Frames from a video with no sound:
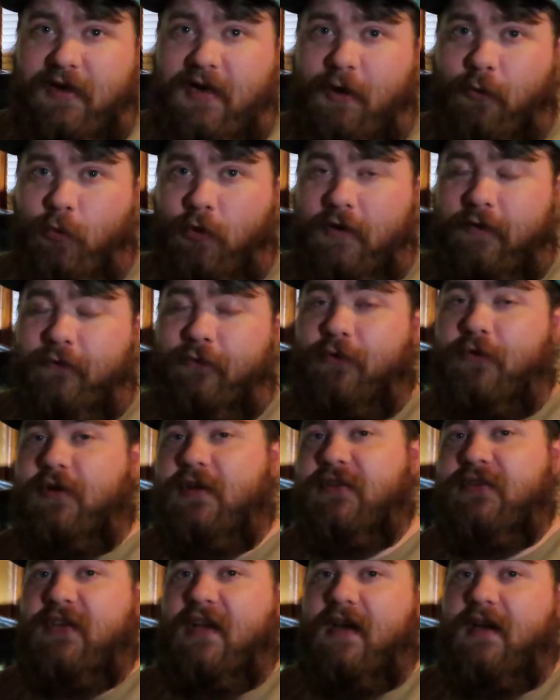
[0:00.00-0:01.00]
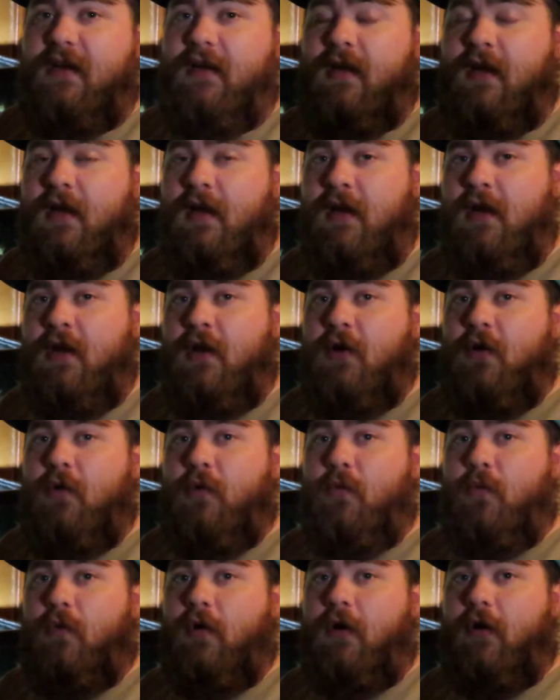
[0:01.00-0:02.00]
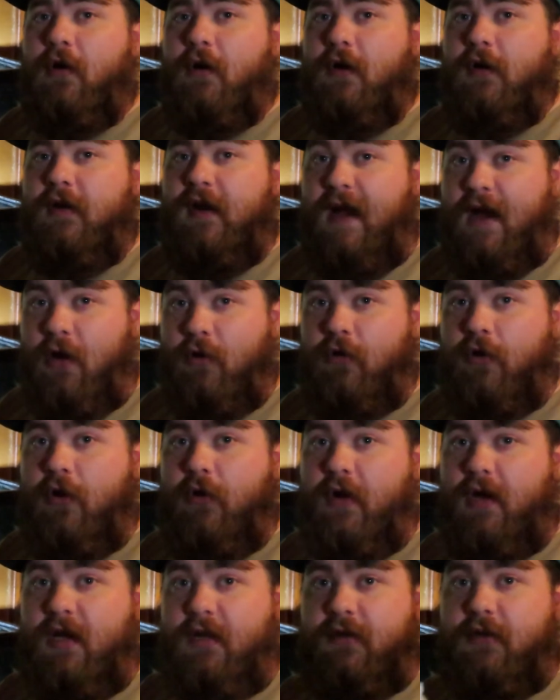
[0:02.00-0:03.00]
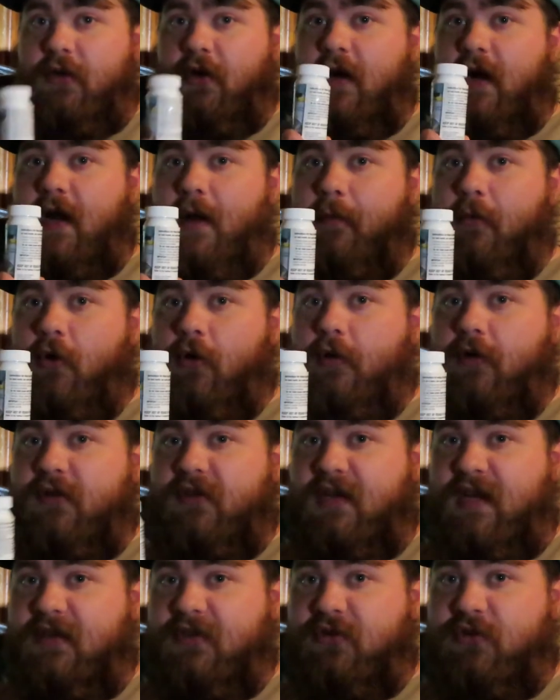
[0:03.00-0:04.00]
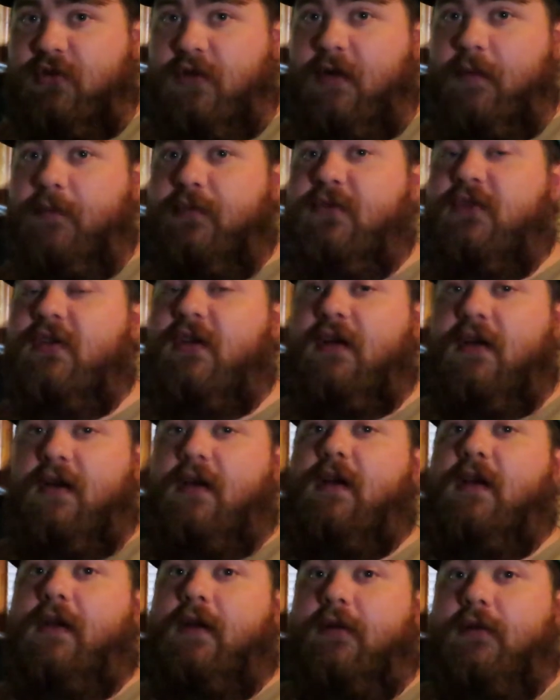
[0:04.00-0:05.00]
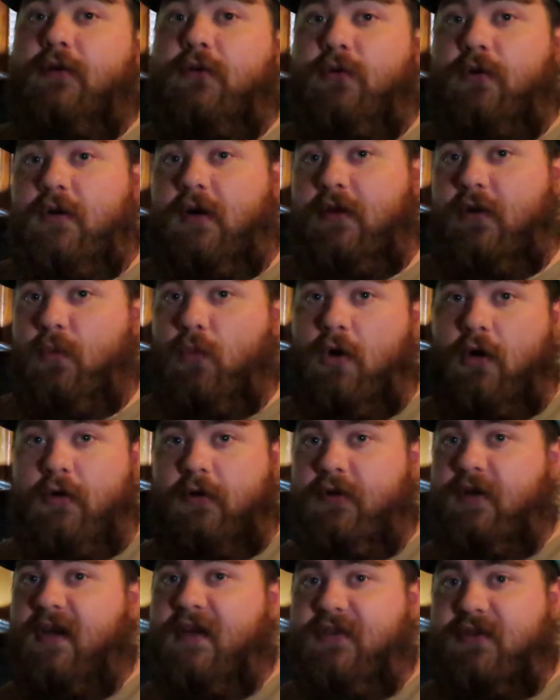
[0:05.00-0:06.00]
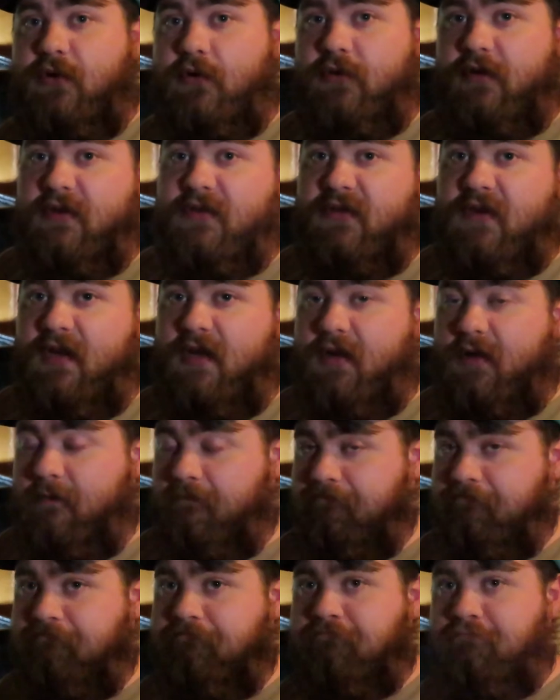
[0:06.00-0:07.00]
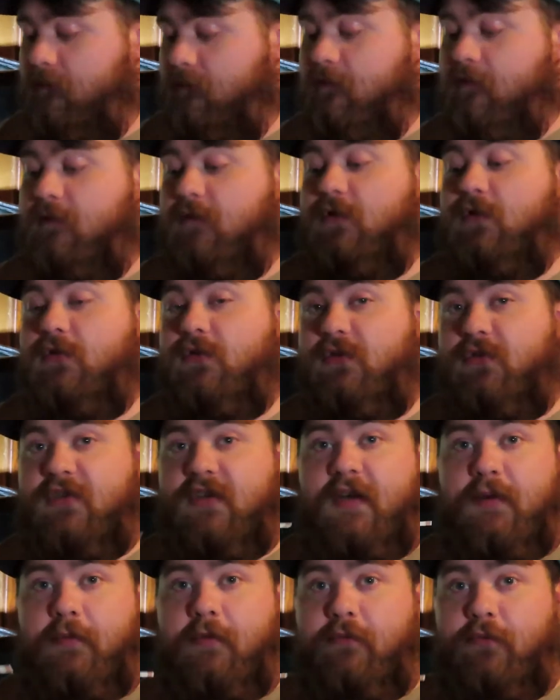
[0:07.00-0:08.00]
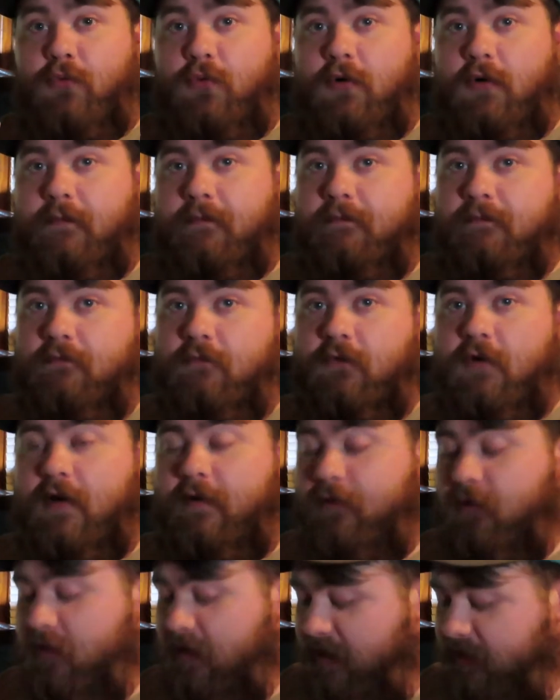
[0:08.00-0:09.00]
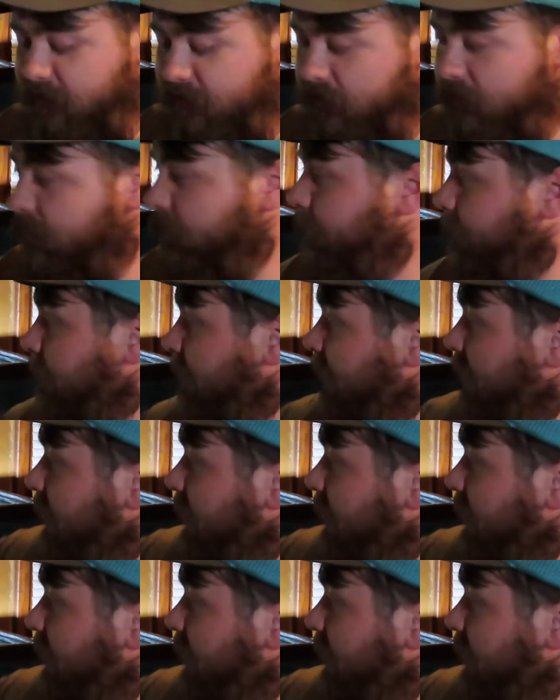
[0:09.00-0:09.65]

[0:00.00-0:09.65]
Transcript: that I want for this tank. We're gonna now go ahead and grab our test strips and do another water test on this tank. So just like before, grab your test strip,